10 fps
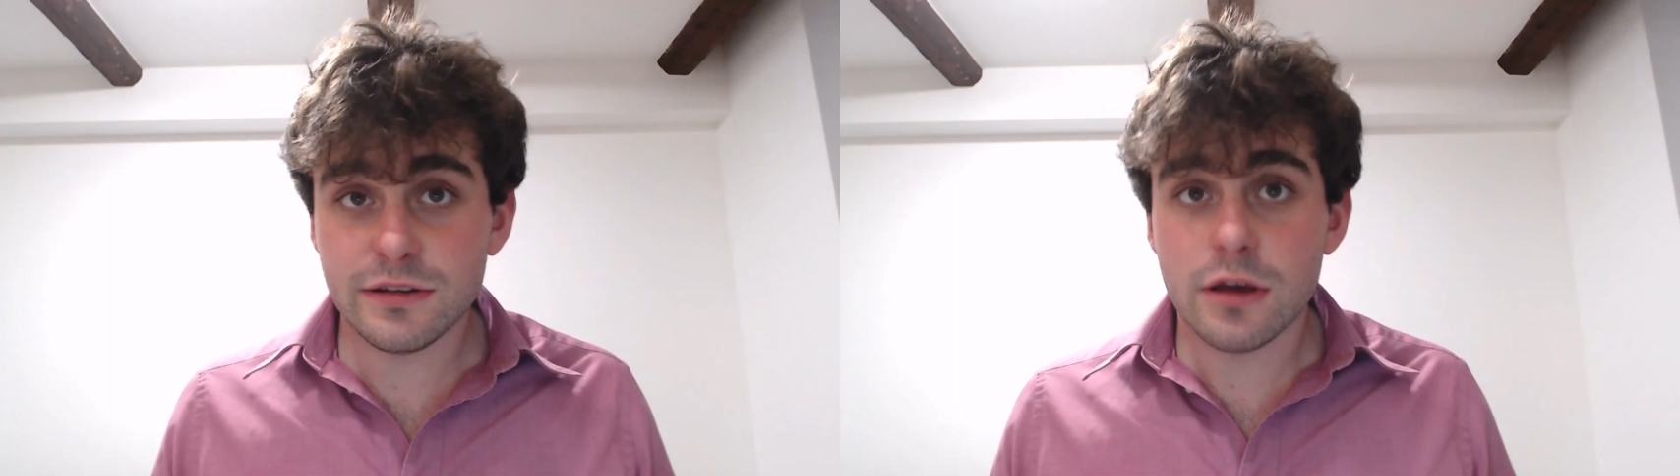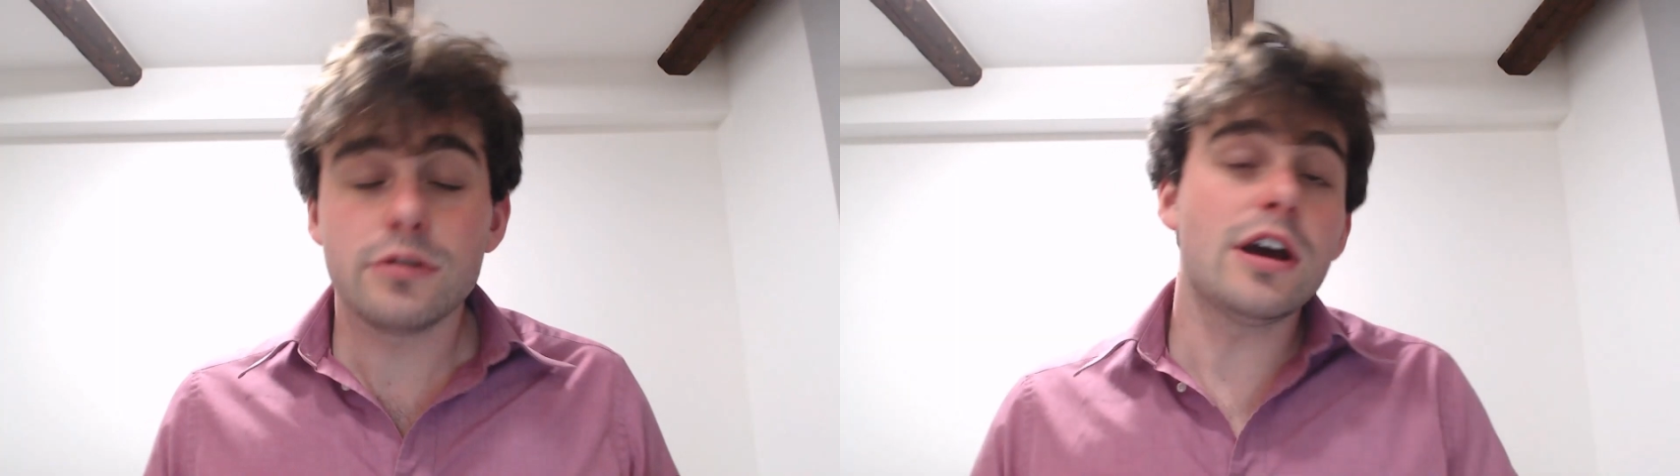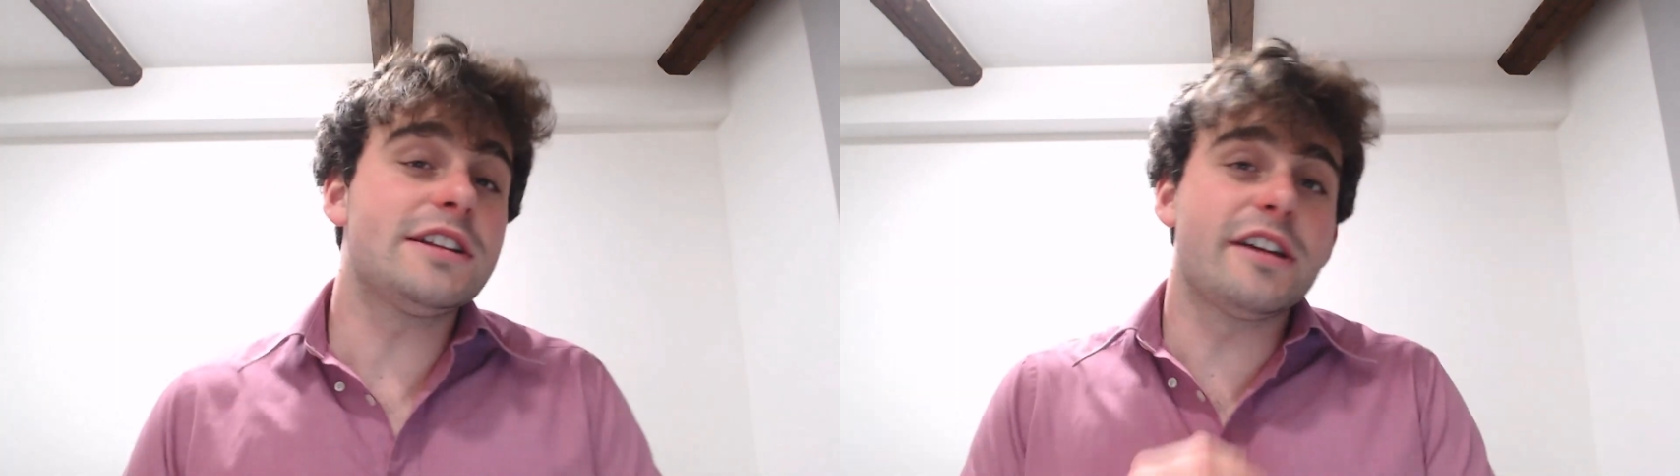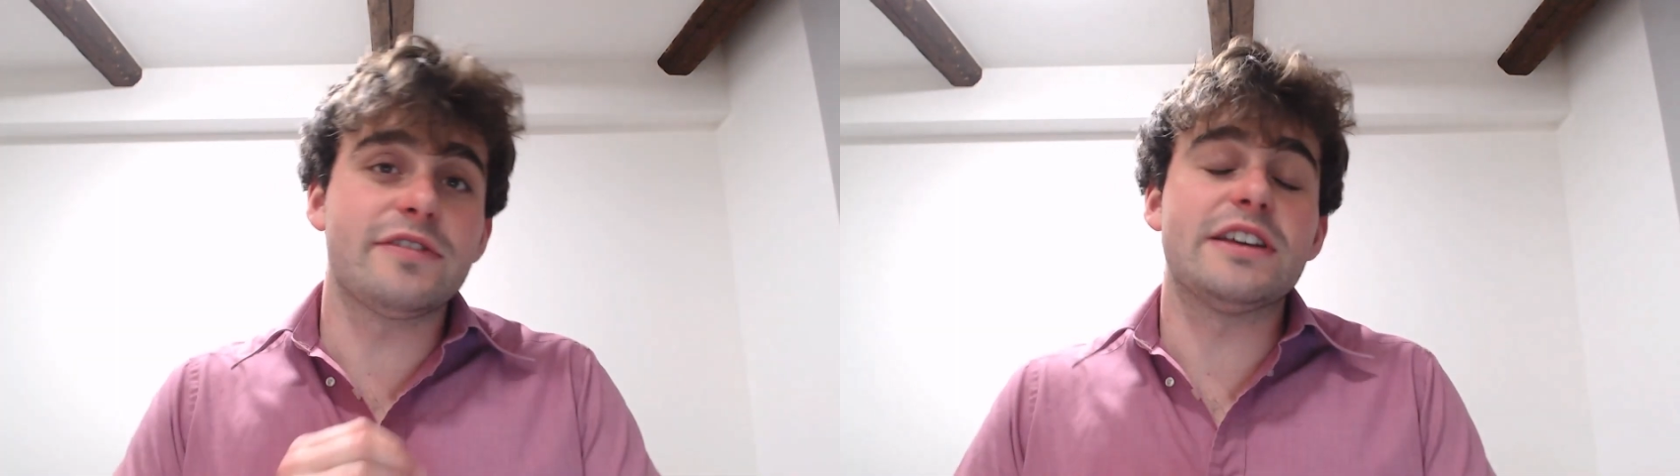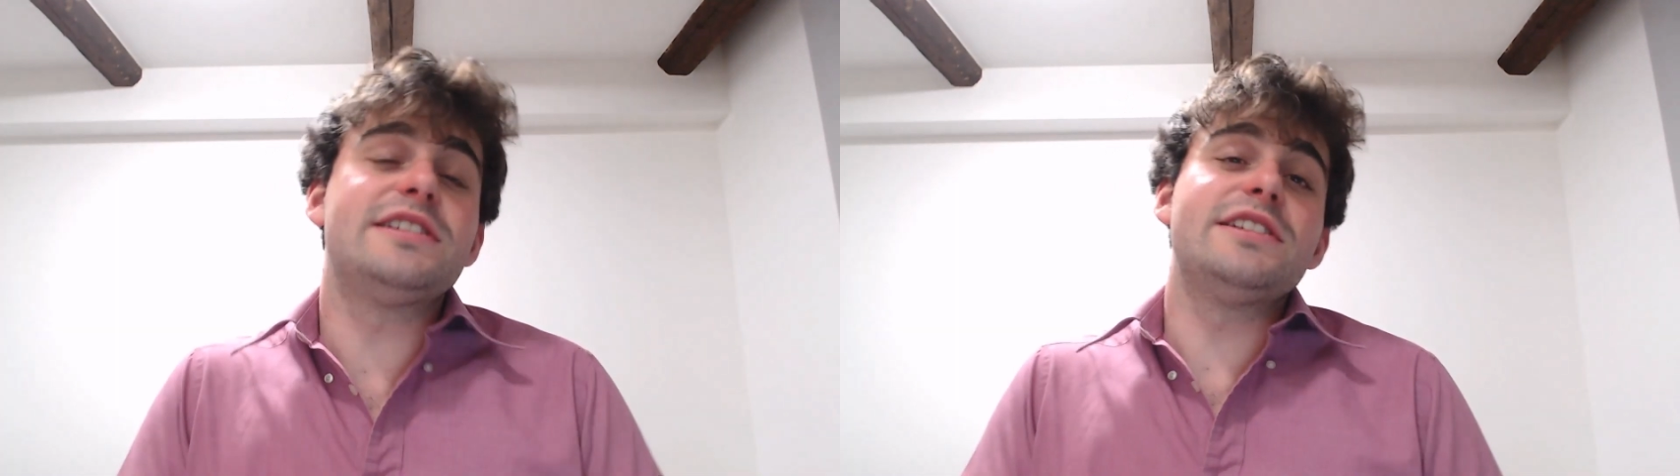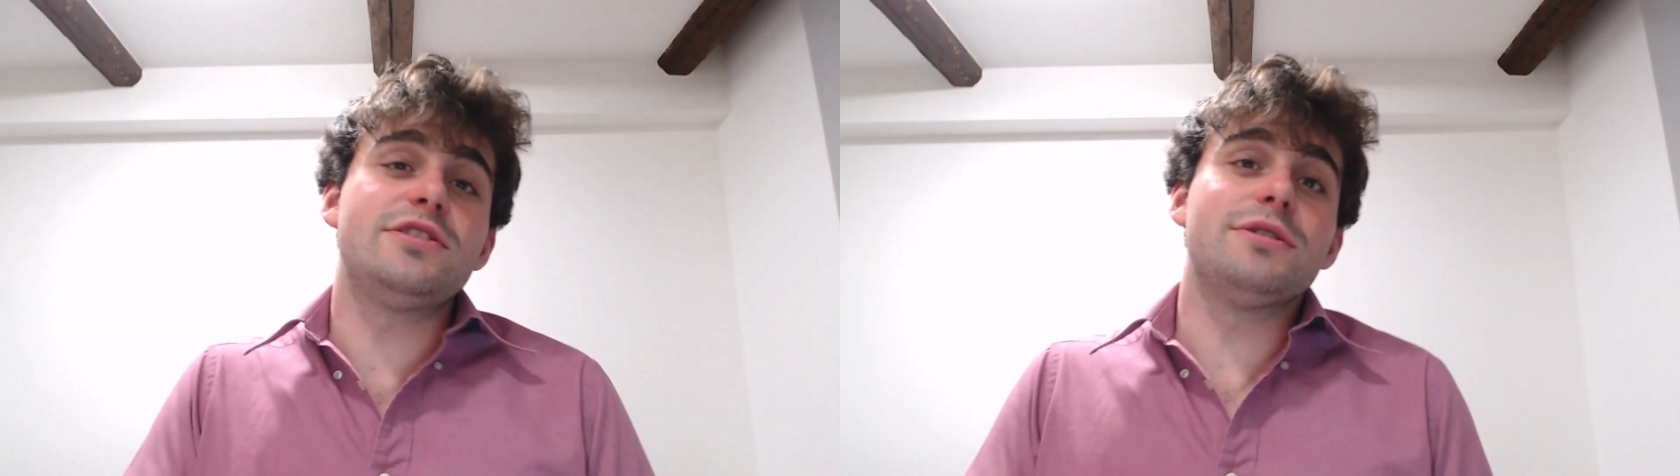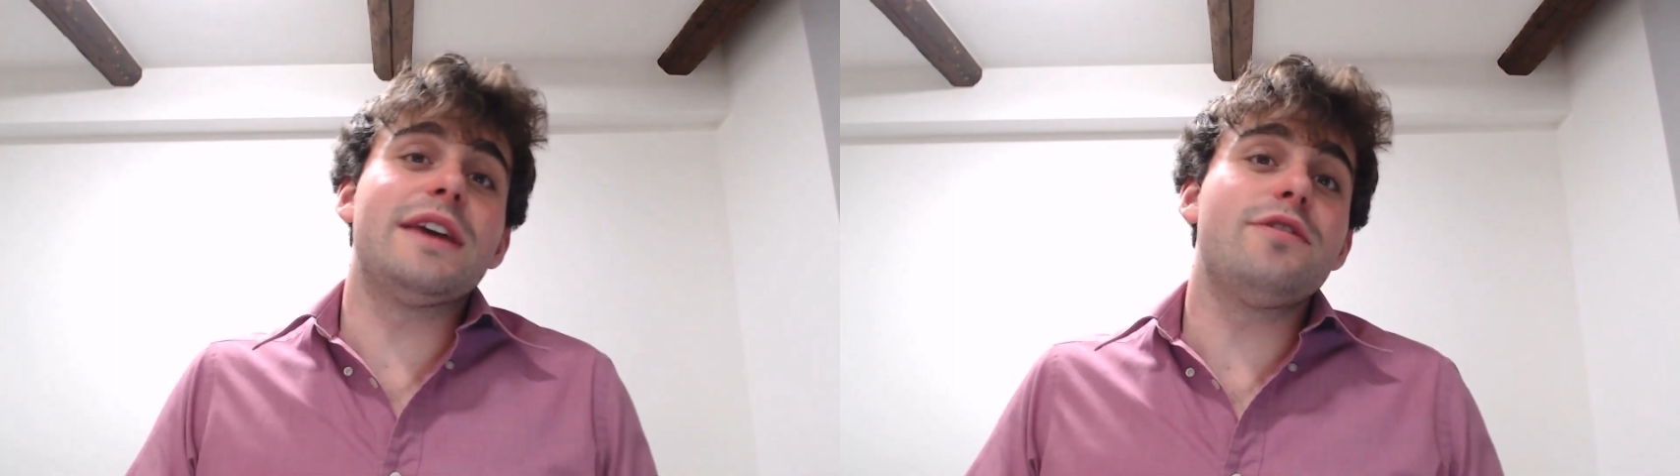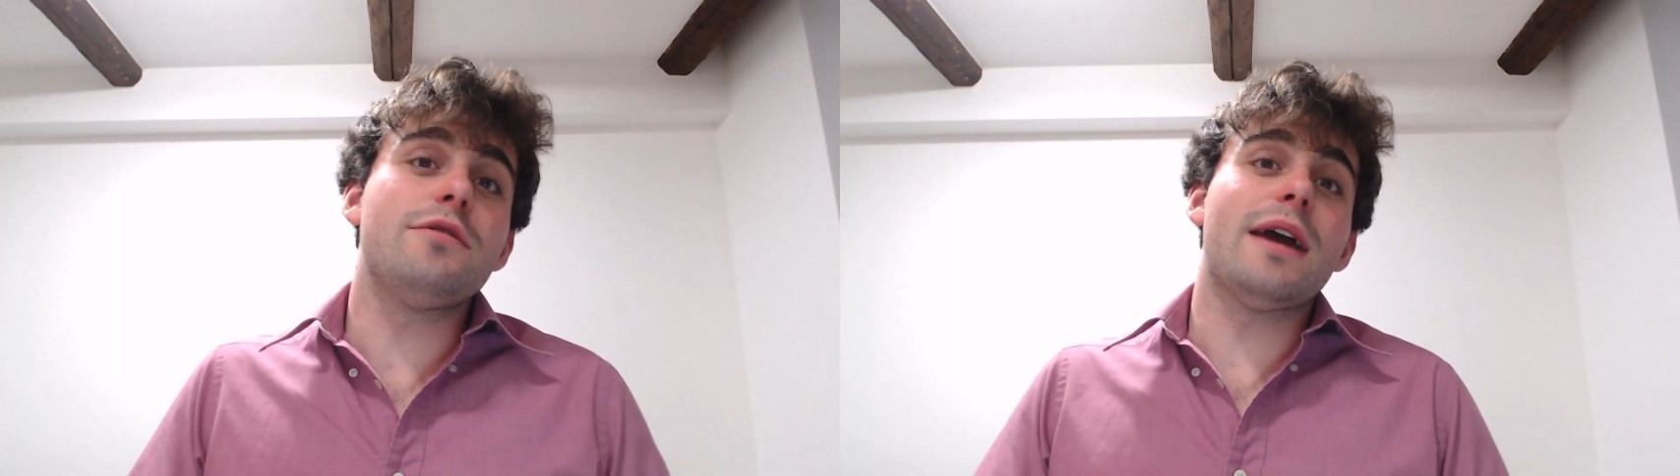The idea of this is to
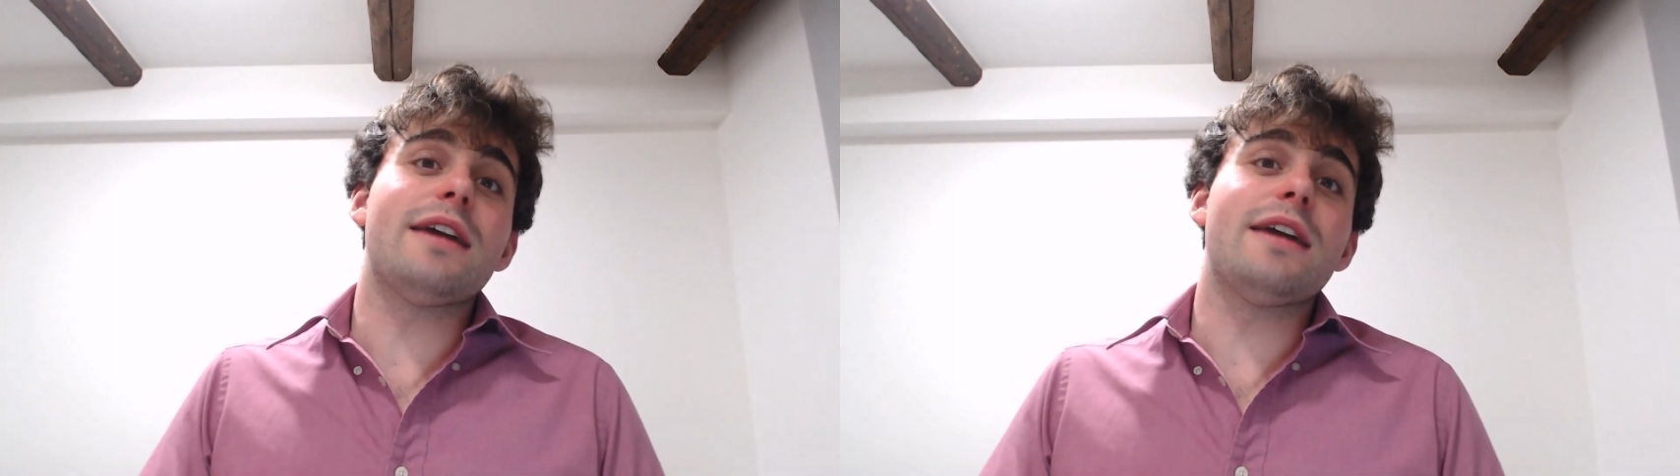give you